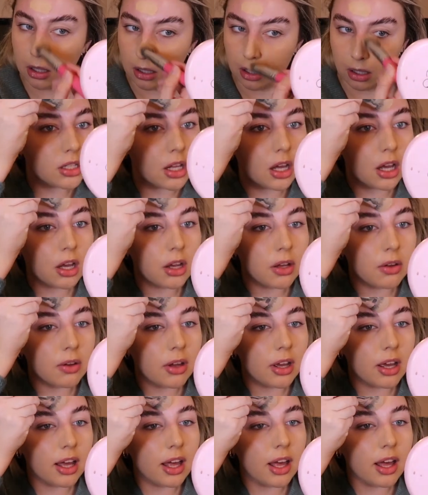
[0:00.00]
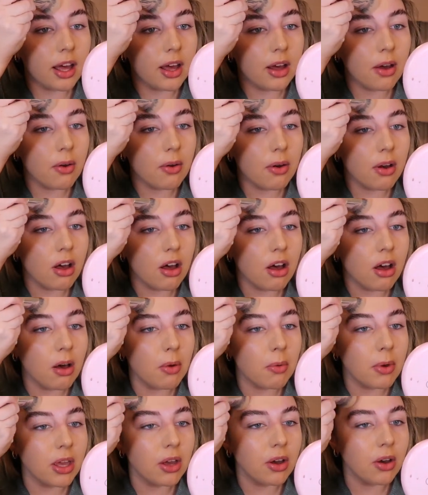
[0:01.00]
So how are
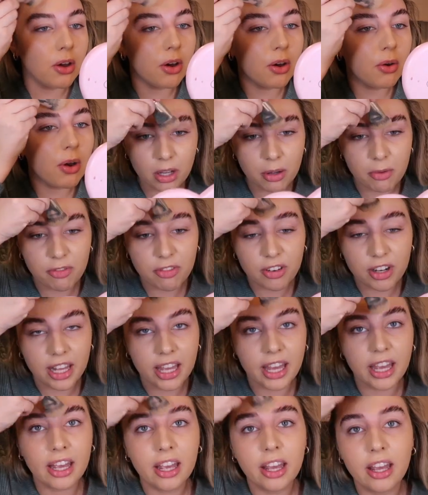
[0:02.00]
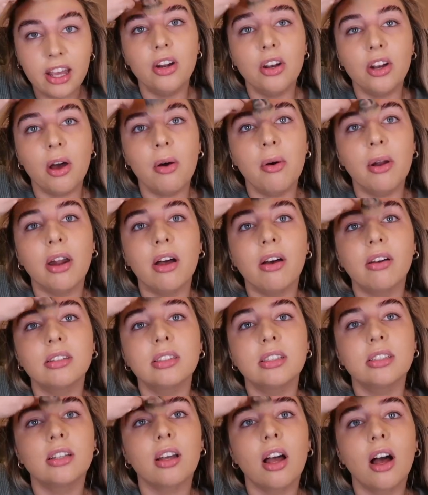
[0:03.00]
we all? Hopefully no one else
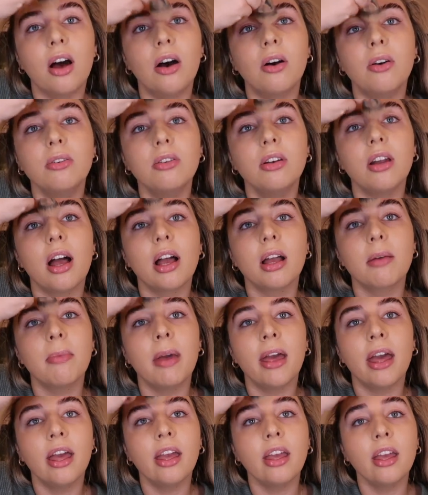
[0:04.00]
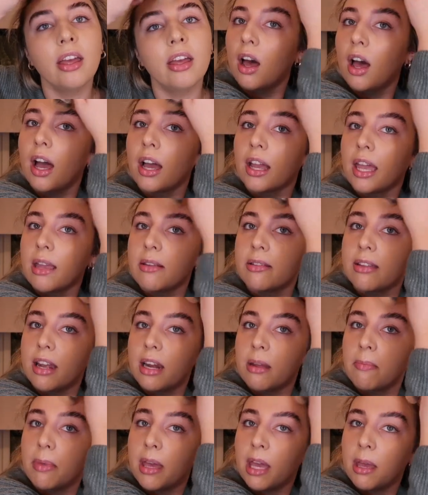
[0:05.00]
has a cold like me. I keep
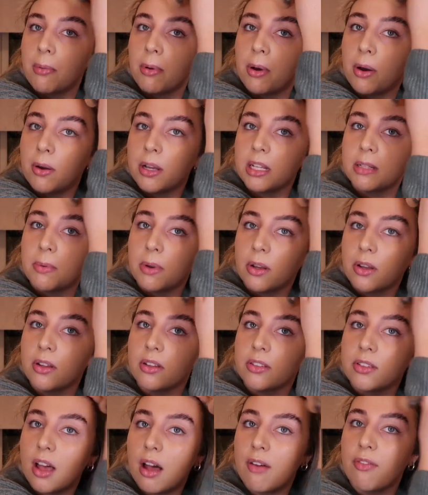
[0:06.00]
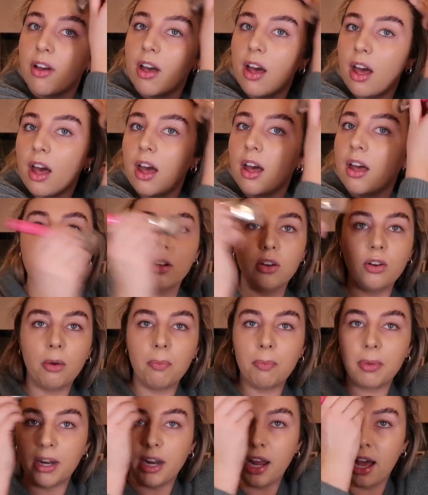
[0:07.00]
telling people it's because I've not
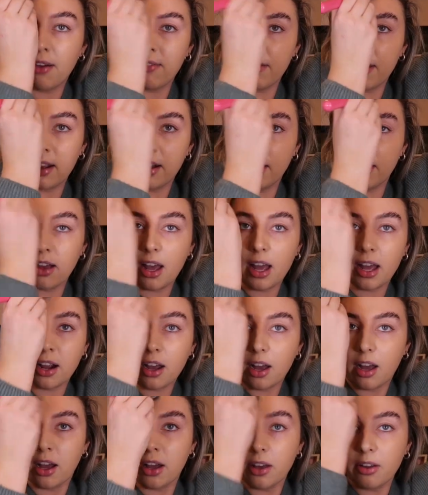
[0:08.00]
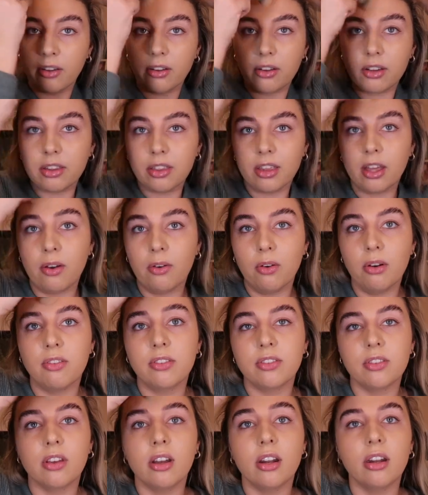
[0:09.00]
been having Diet Coke that all of a
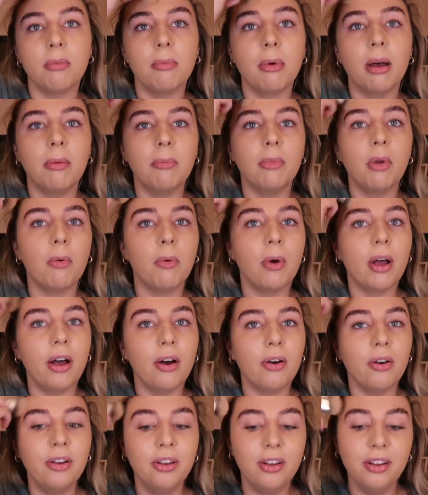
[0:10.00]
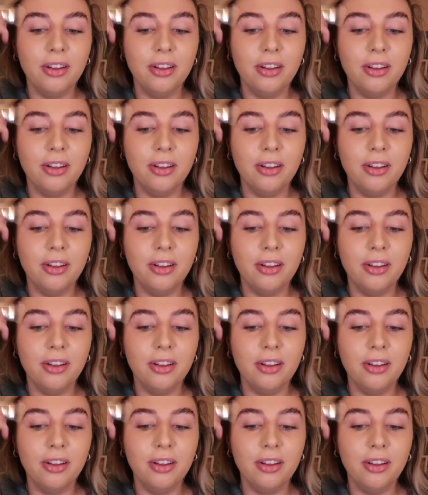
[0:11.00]
sudden I'm not well.